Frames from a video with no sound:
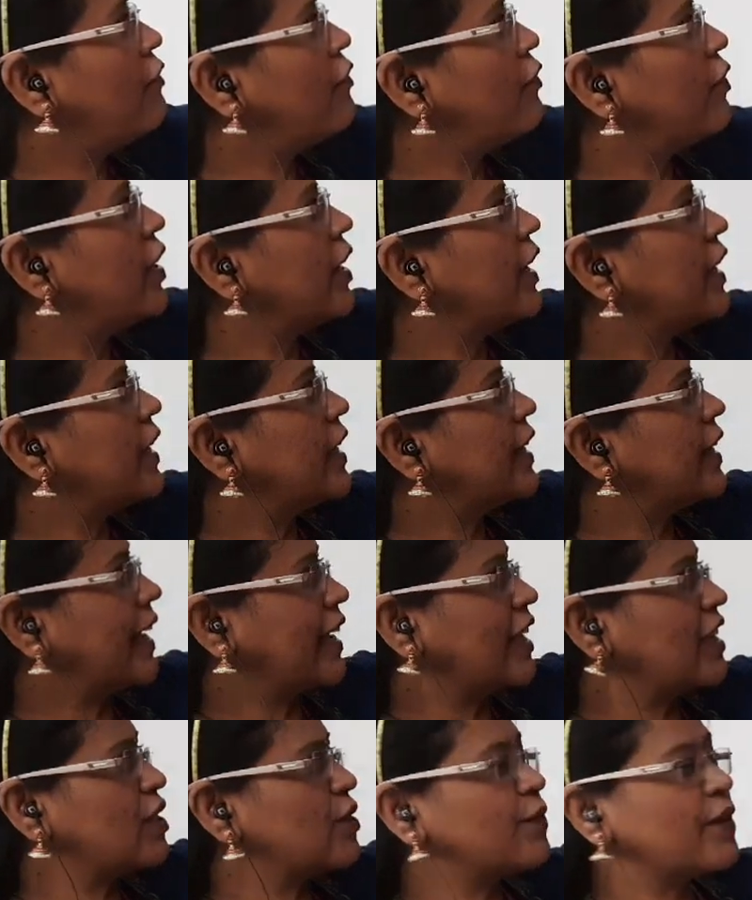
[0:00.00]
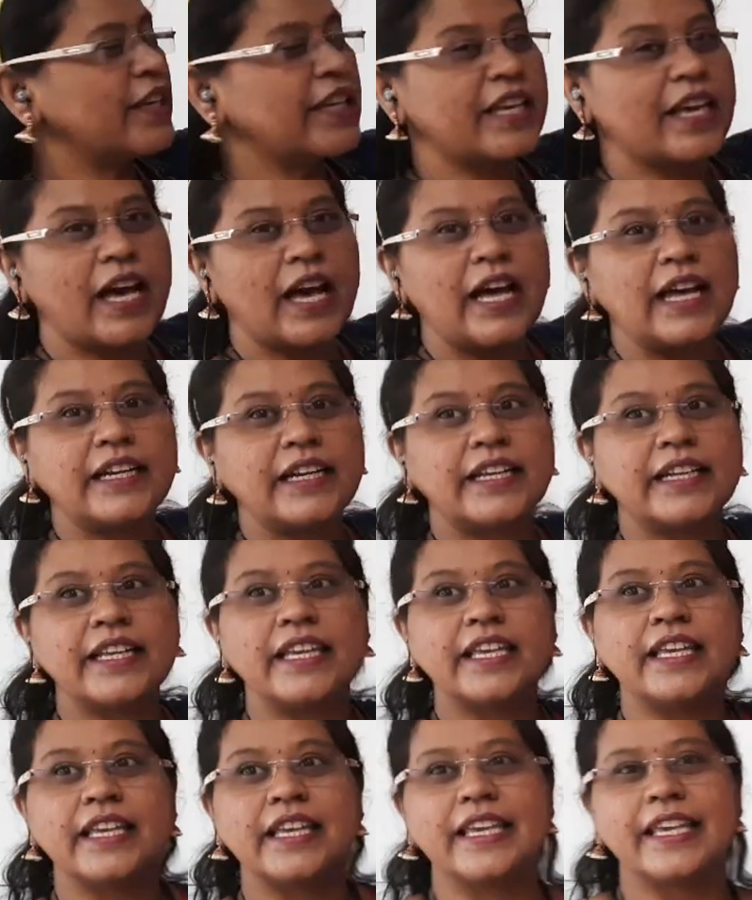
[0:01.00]
of vertex?
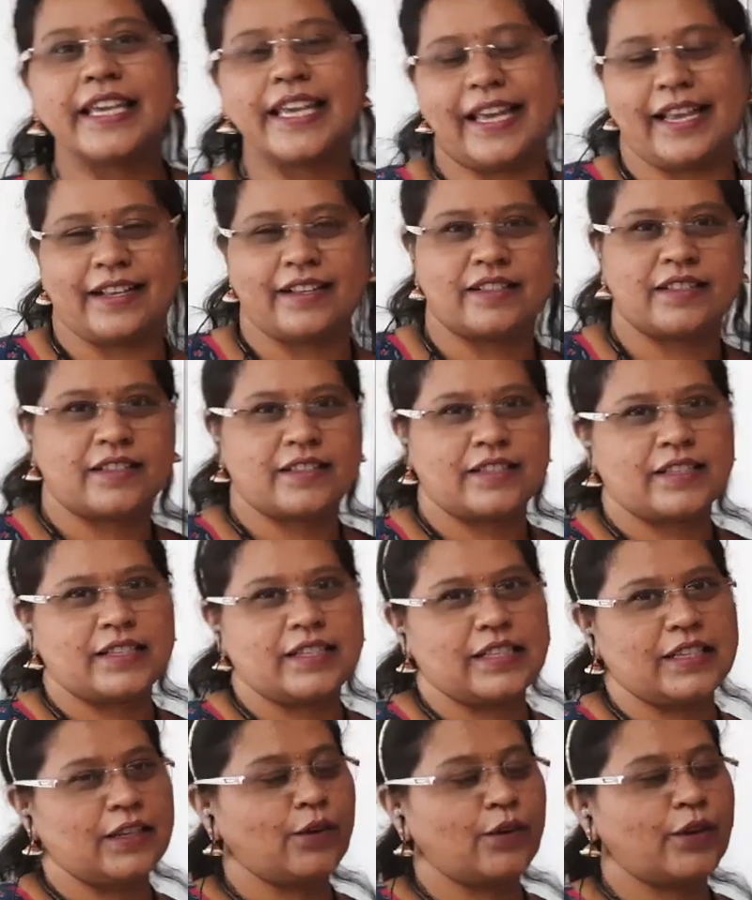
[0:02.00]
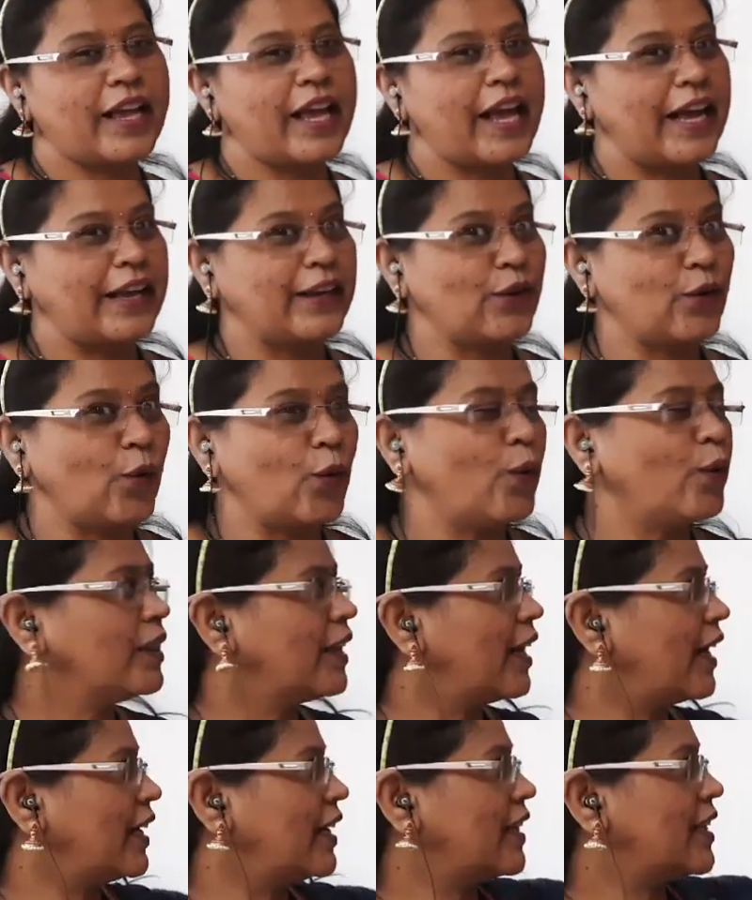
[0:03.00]
V-R-T-E-X. Okay, I
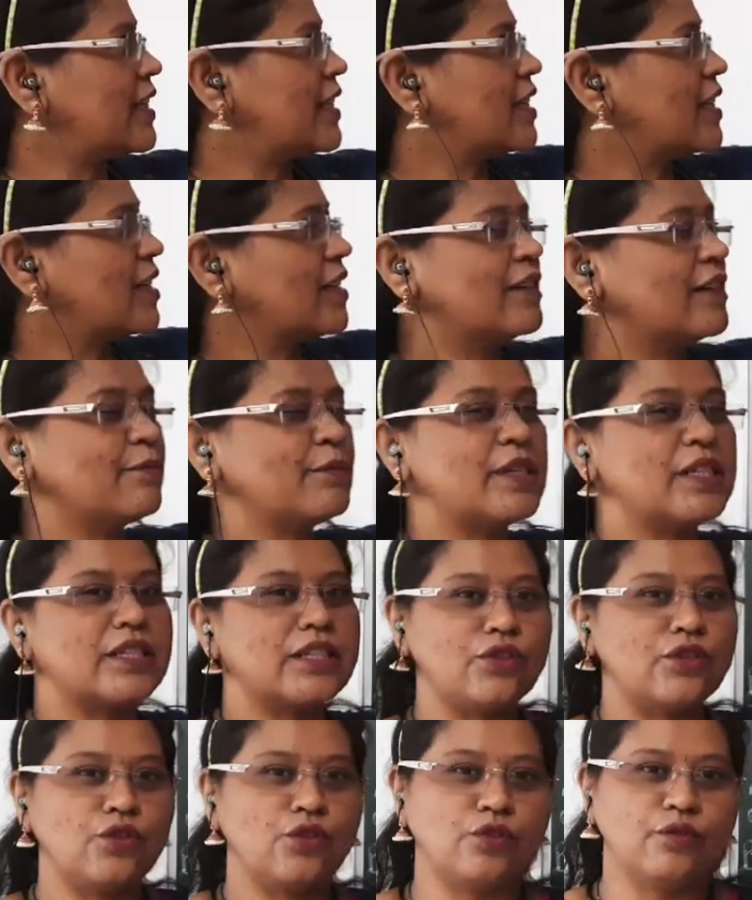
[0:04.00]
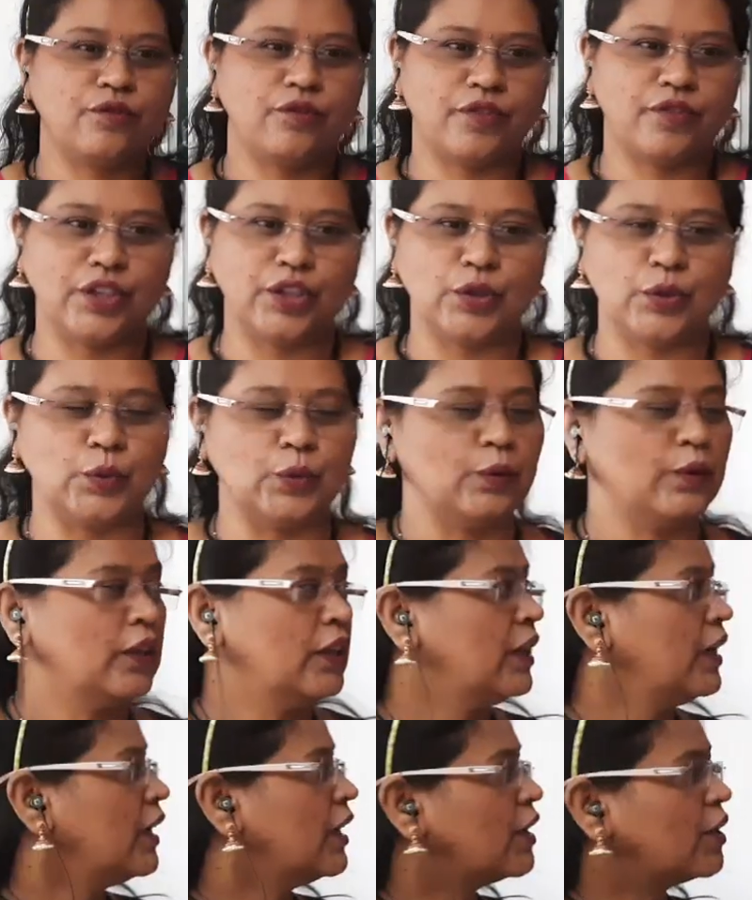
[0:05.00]
know that this term is new for you.
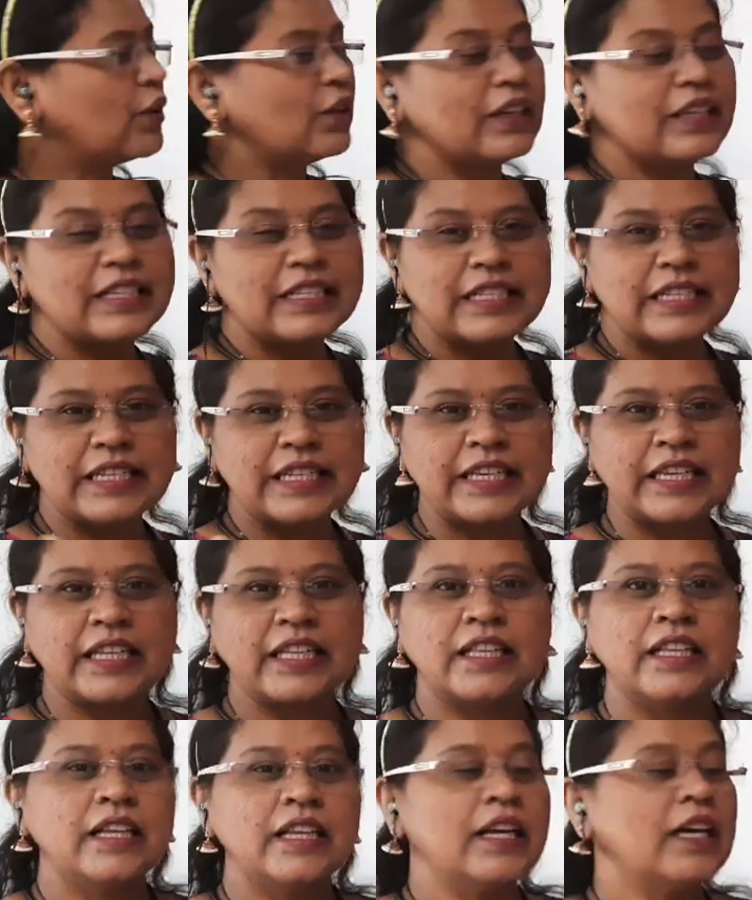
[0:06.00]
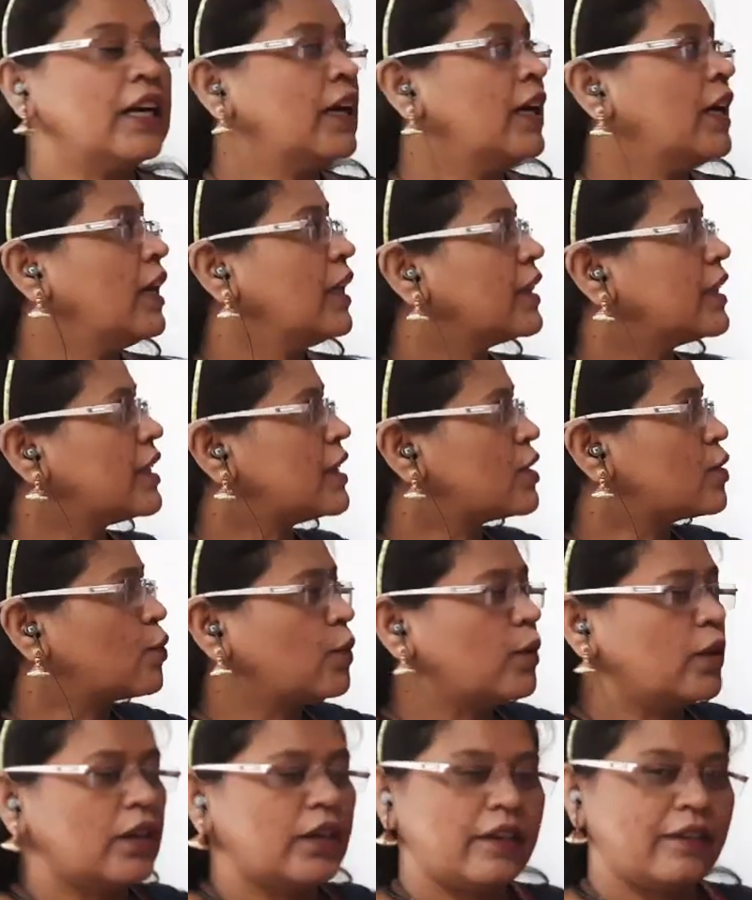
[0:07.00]
You are listening this
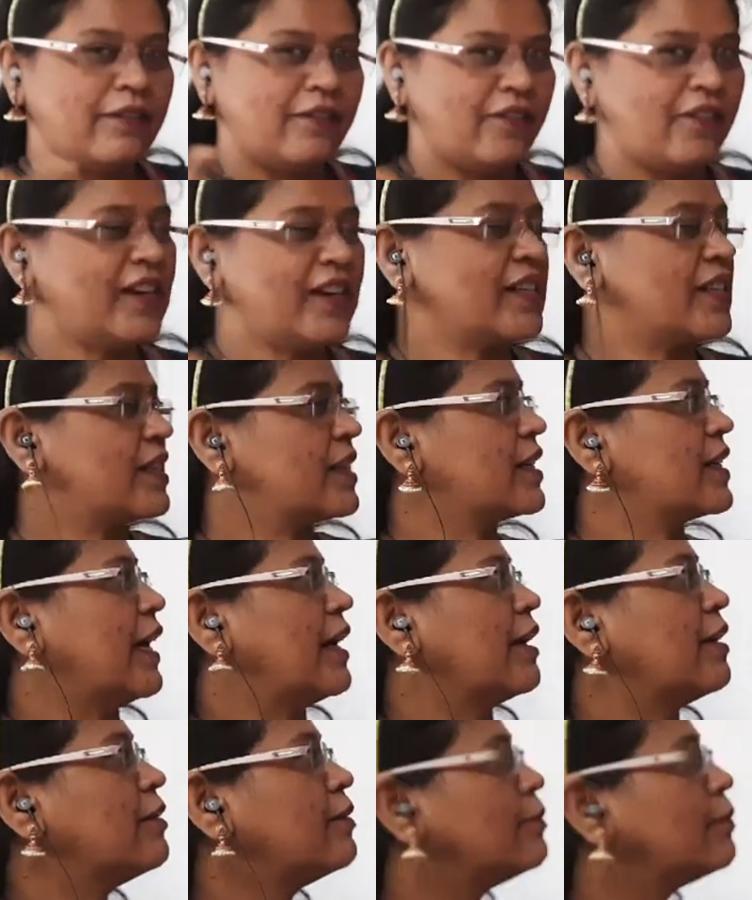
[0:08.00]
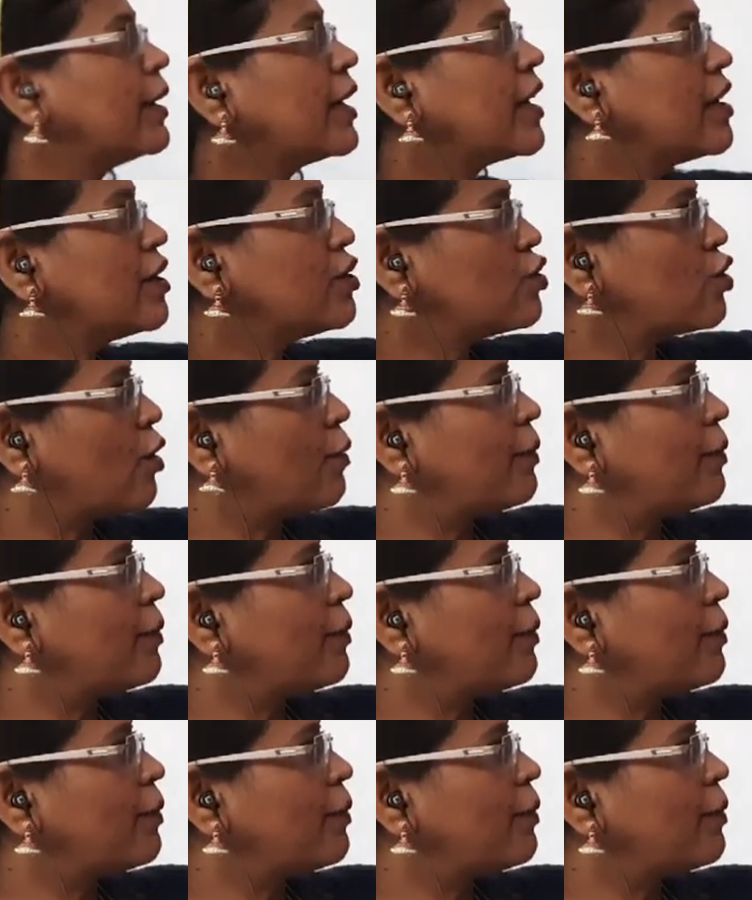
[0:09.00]
word first time. But in a